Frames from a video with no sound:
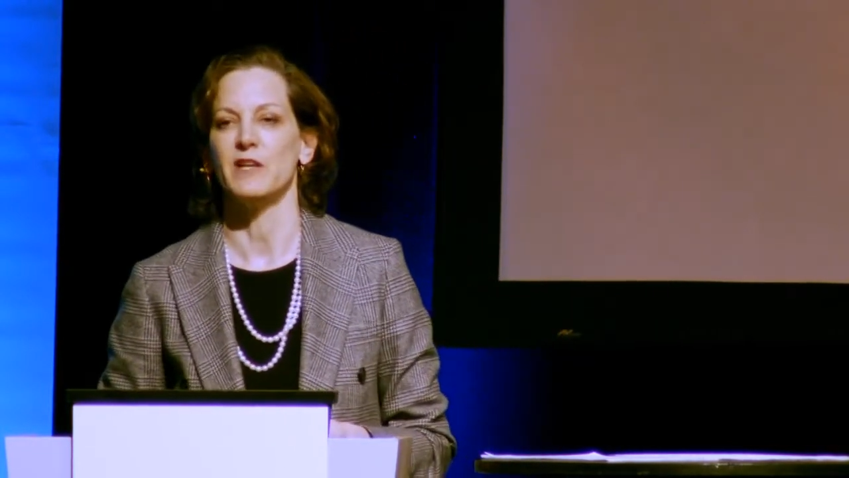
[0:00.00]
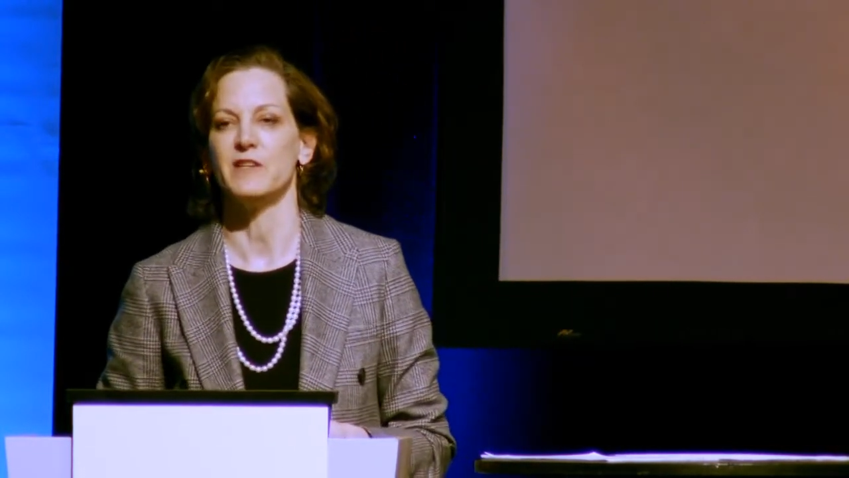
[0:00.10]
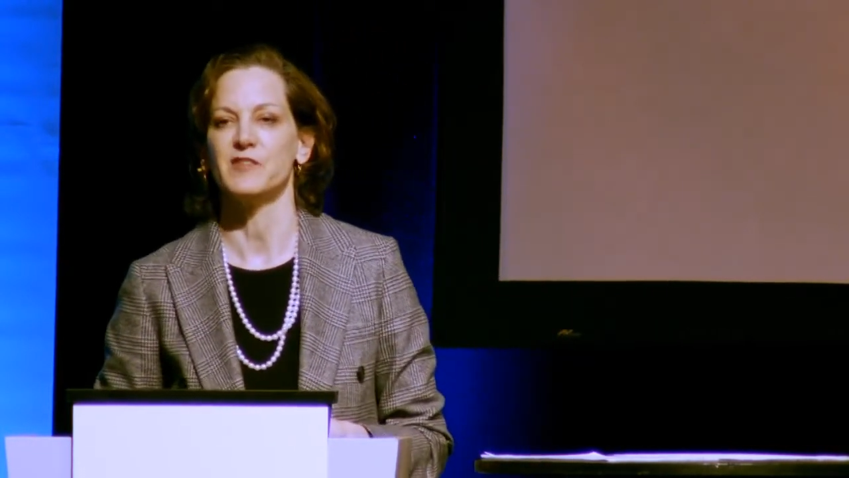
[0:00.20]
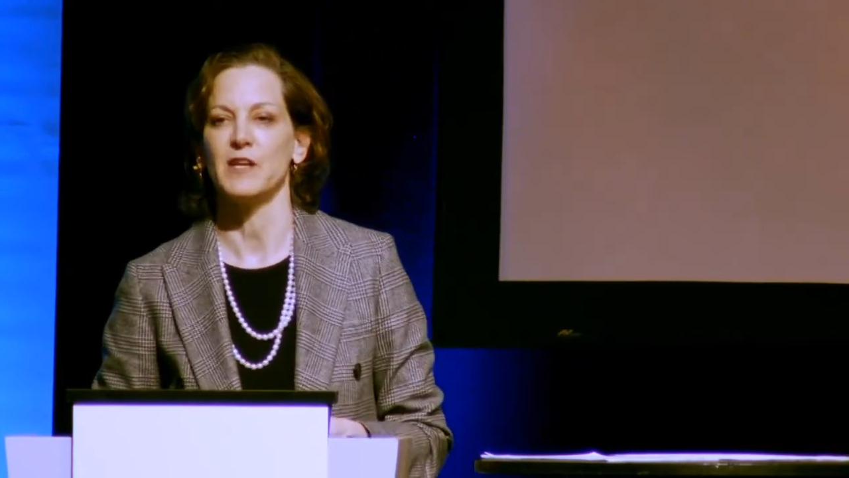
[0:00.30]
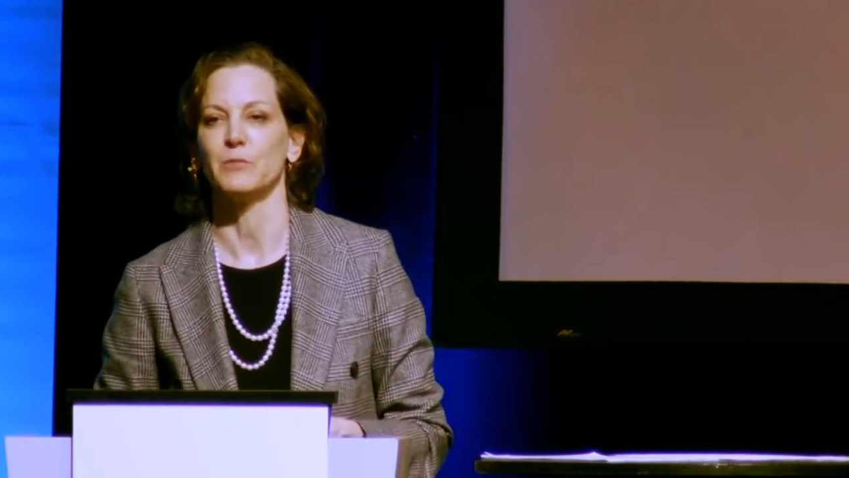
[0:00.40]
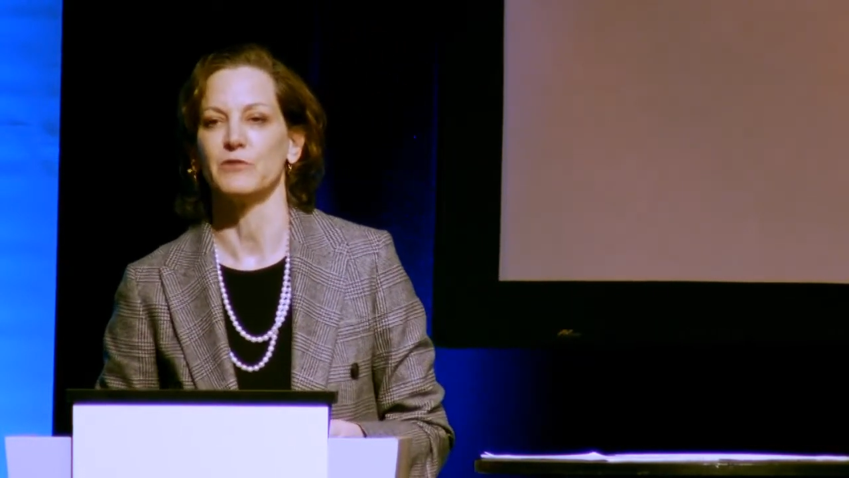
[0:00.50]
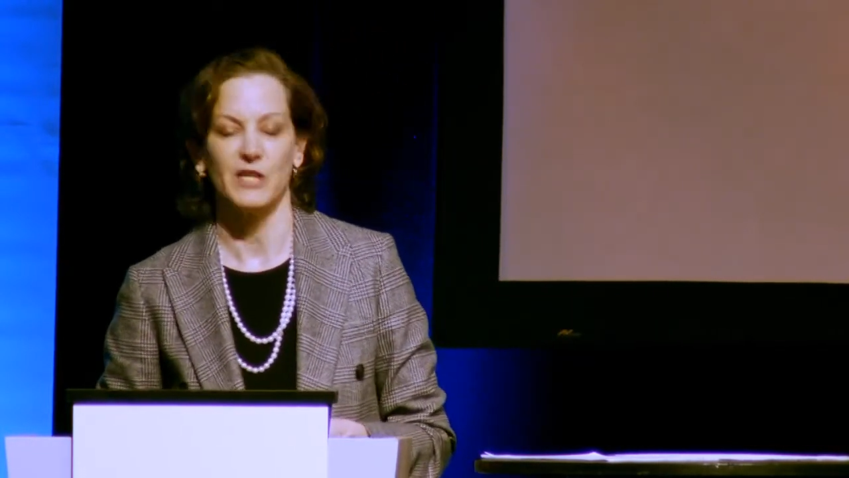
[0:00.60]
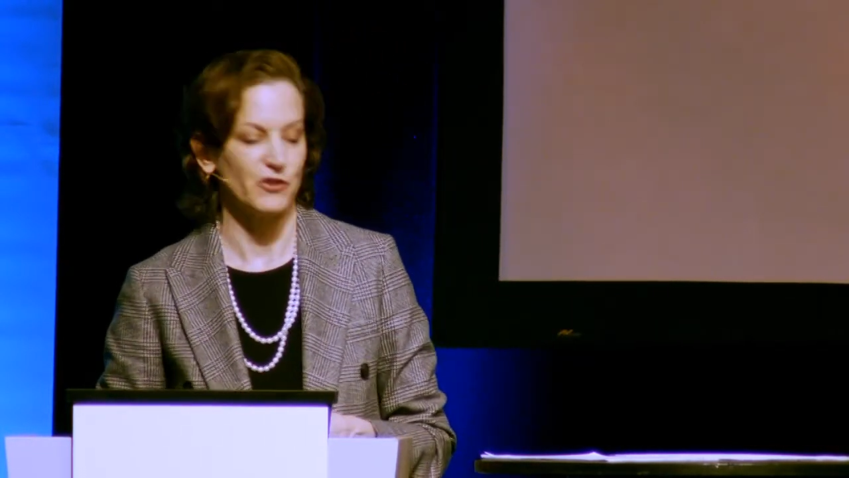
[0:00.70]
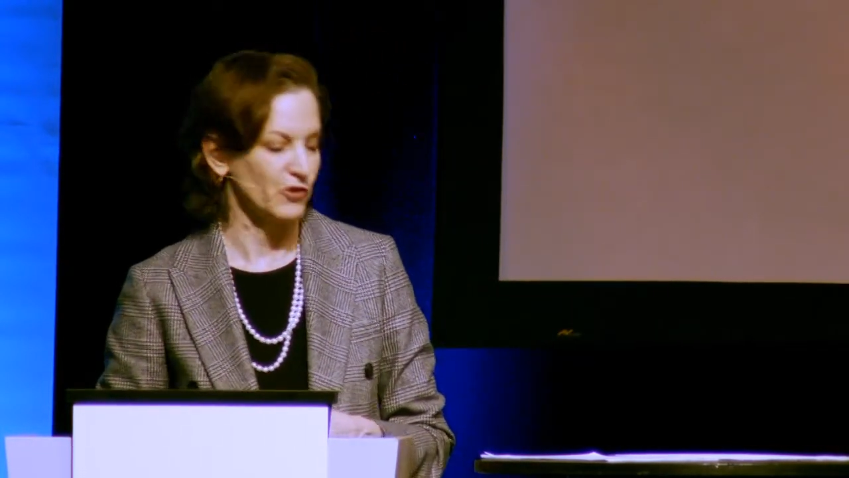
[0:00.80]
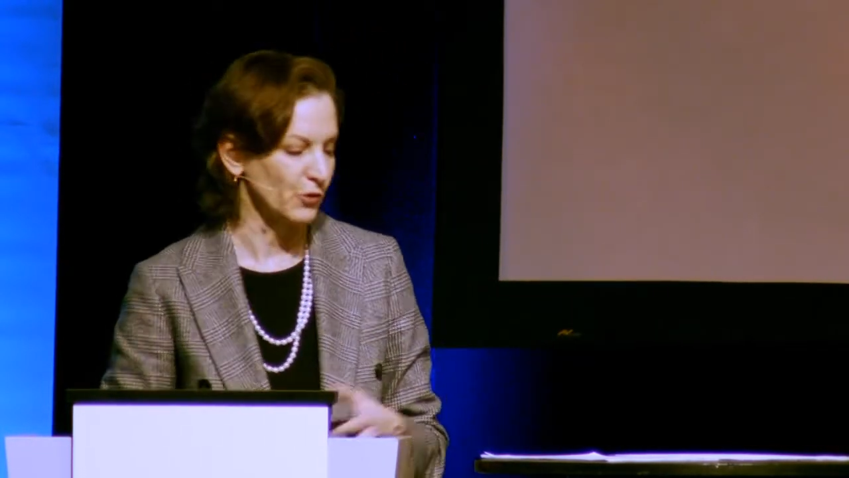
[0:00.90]

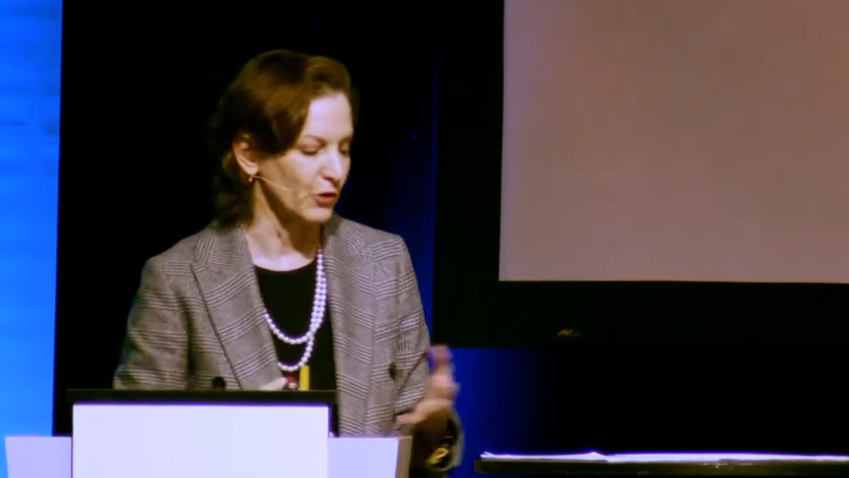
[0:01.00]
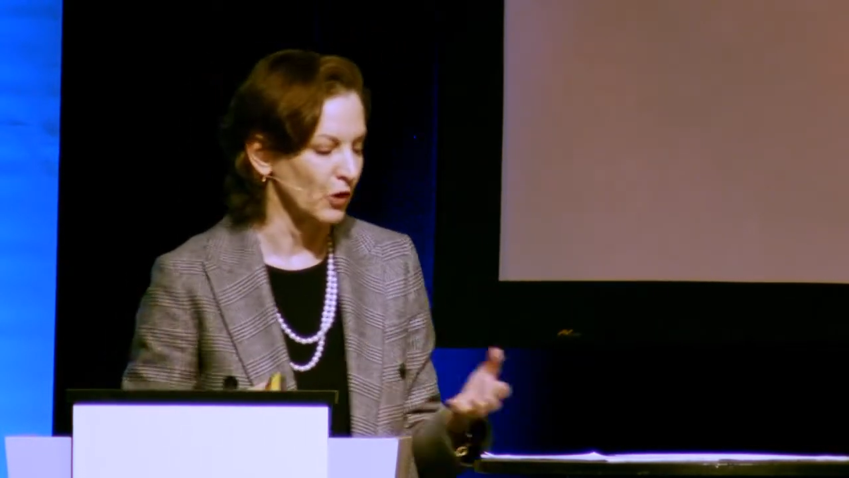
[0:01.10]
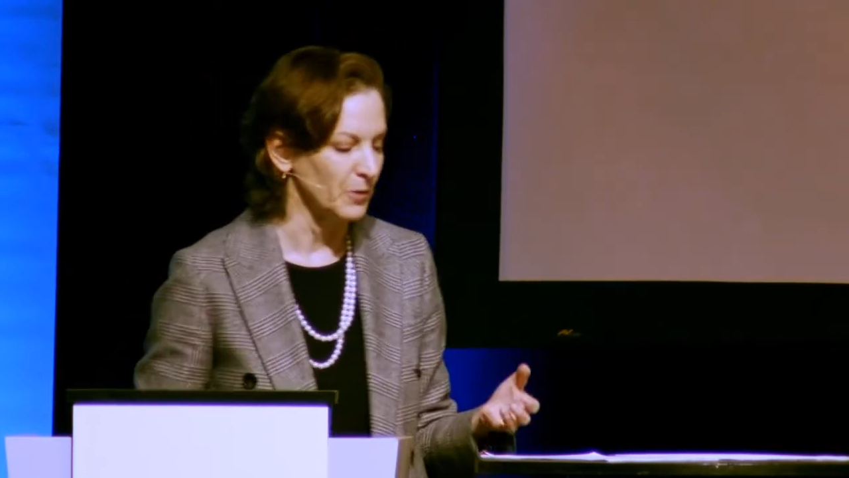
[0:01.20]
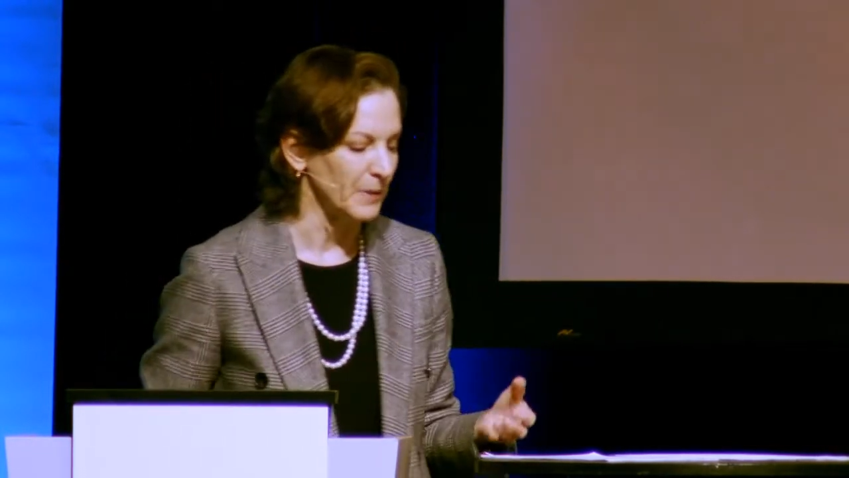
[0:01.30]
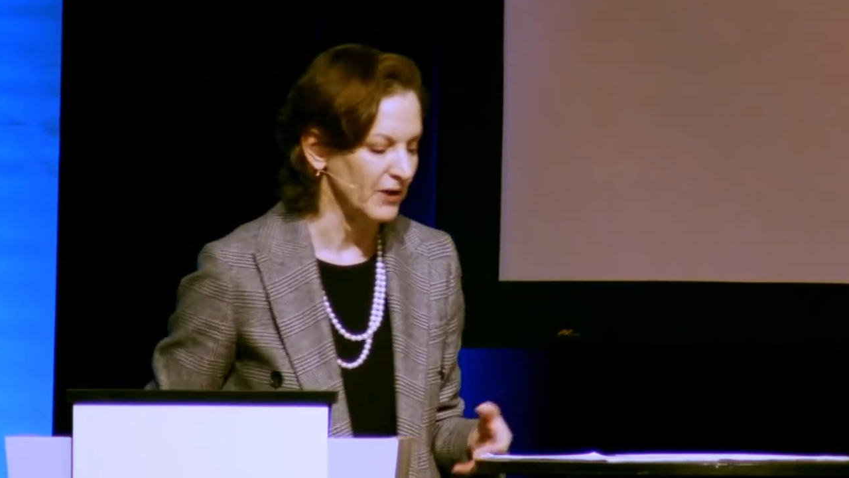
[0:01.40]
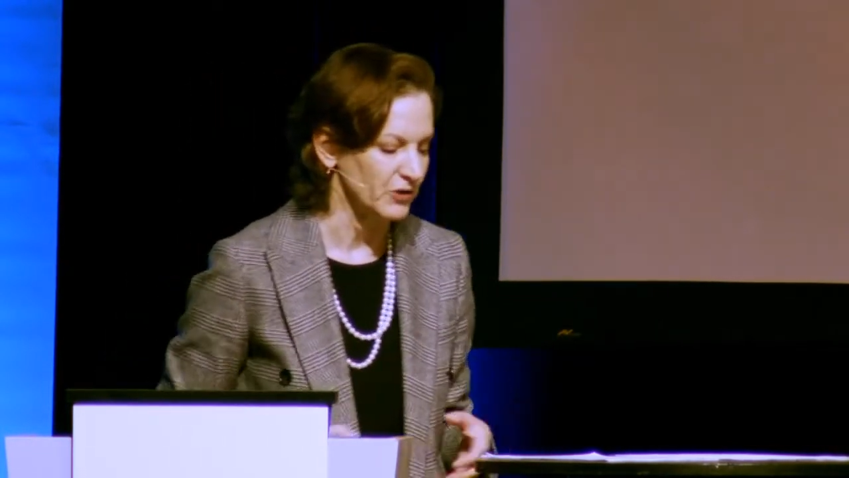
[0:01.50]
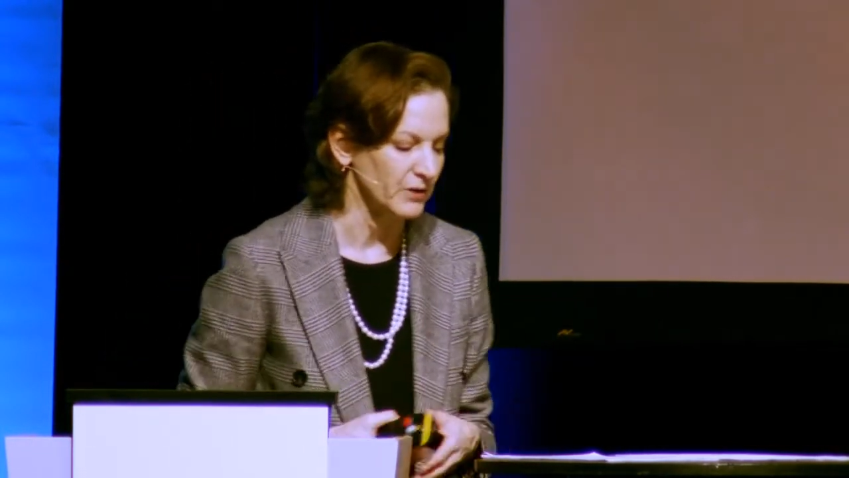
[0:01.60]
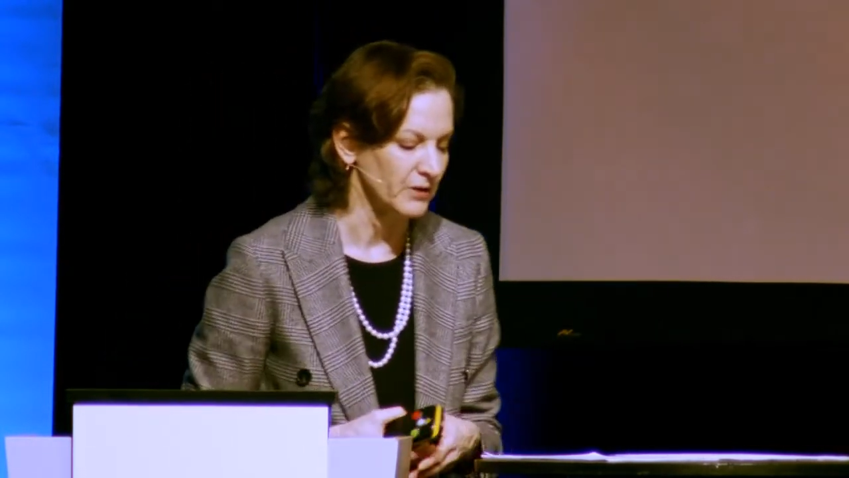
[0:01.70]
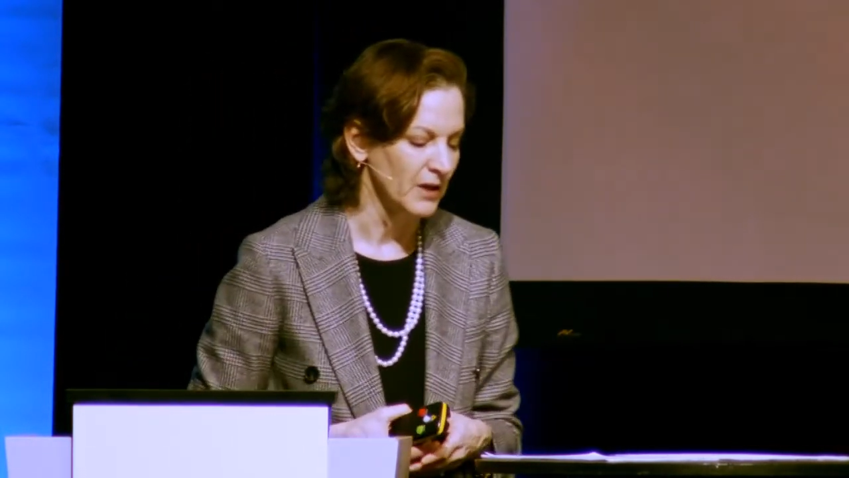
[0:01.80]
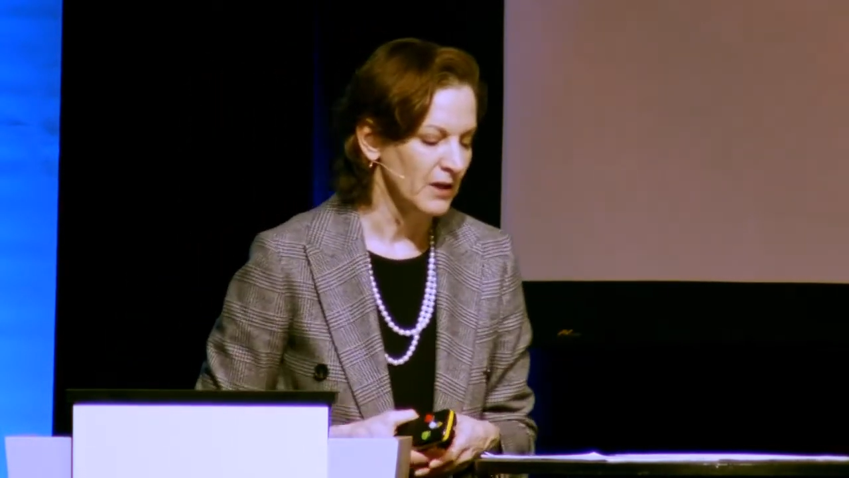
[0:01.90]
destabilization, you can all imagine.